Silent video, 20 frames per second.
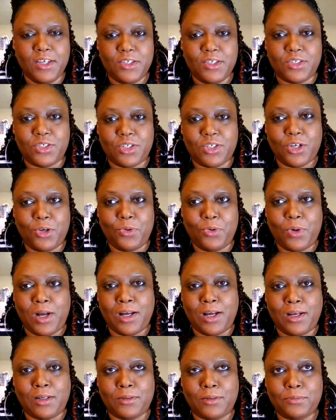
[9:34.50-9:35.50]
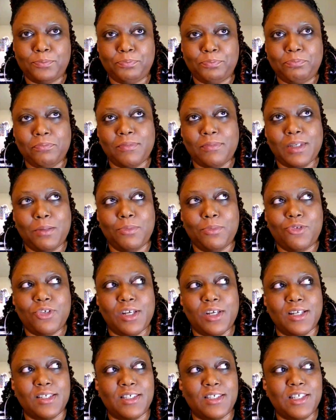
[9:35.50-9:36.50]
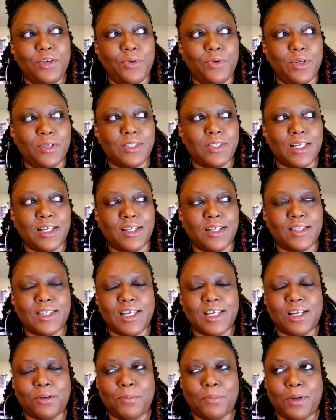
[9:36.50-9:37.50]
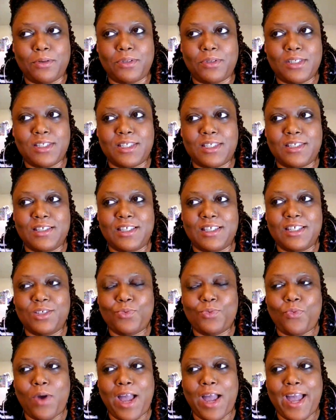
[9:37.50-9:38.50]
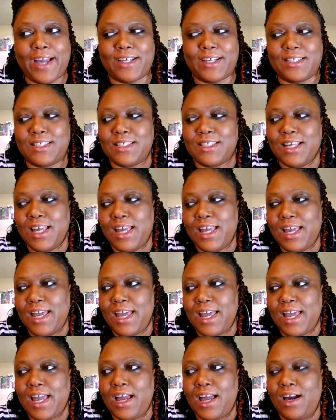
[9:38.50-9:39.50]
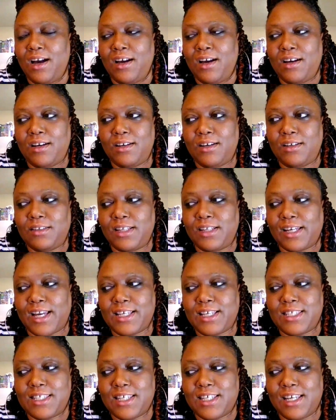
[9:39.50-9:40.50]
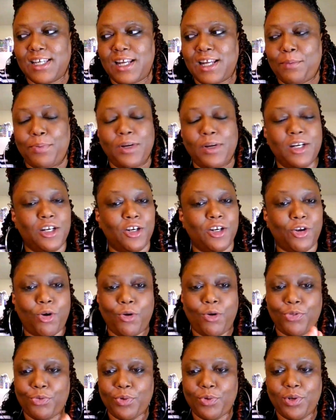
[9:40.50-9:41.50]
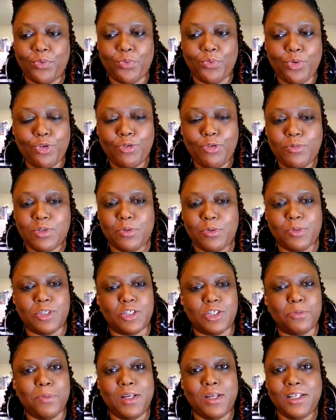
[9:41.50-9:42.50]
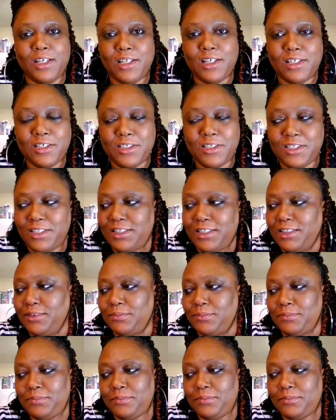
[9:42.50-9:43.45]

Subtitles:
So I'm trying to see what else I can think about this wax. Like I said, I put it in all three rooms. It was smelling good.